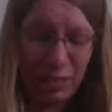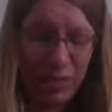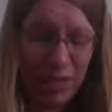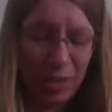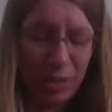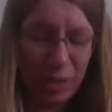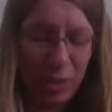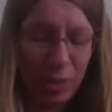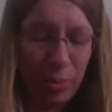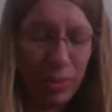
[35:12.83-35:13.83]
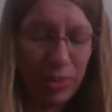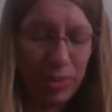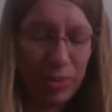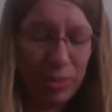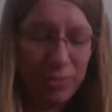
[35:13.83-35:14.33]
finding so many more bites
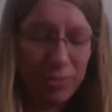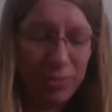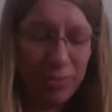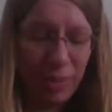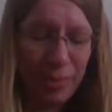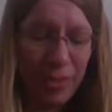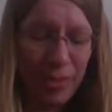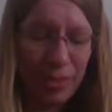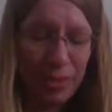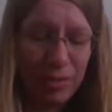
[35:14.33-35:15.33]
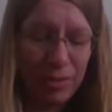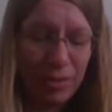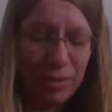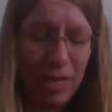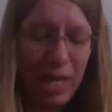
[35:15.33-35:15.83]
on my hand.
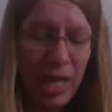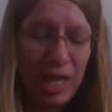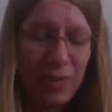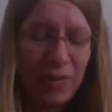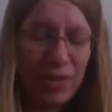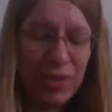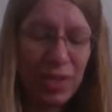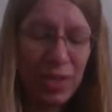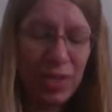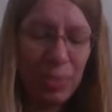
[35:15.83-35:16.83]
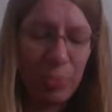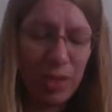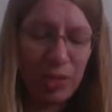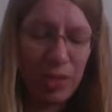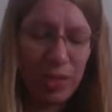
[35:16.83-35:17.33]
I didn't even see all these
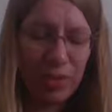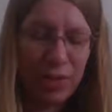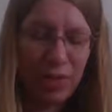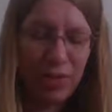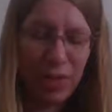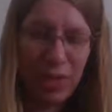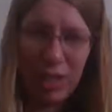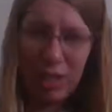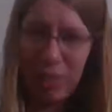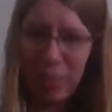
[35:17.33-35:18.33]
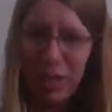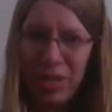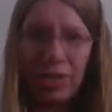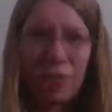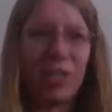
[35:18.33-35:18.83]
bugs last night. So the fact that I got all these
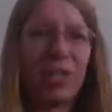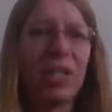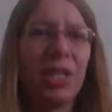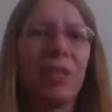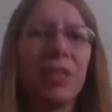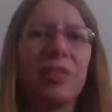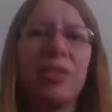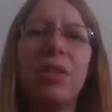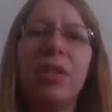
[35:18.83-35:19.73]
bites is ridiculous.